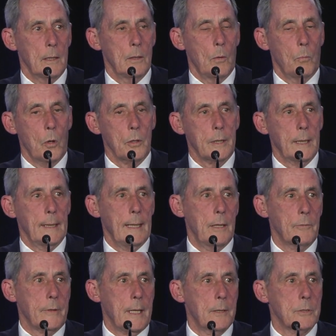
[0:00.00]
Working in
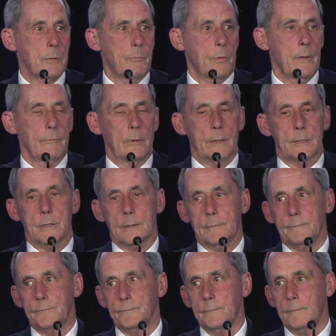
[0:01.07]
healthcare is a privilege.
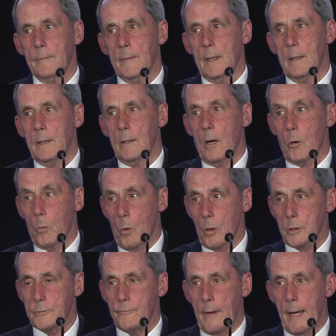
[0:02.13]
Our
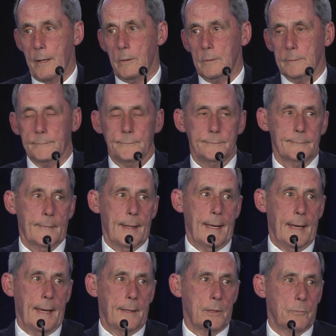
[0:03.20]
work's vital,
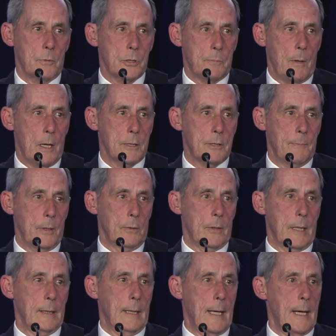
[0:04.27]
and the
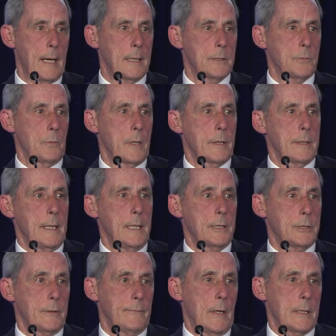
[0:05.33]
responsibility lies with
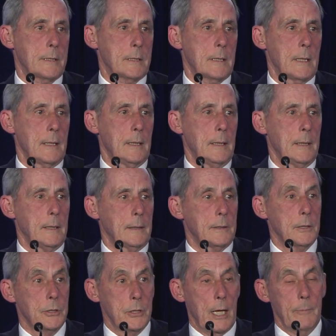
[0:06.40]
each of us to
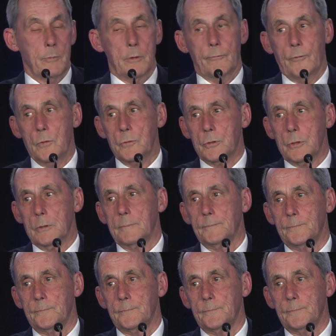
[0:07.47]
shape the future.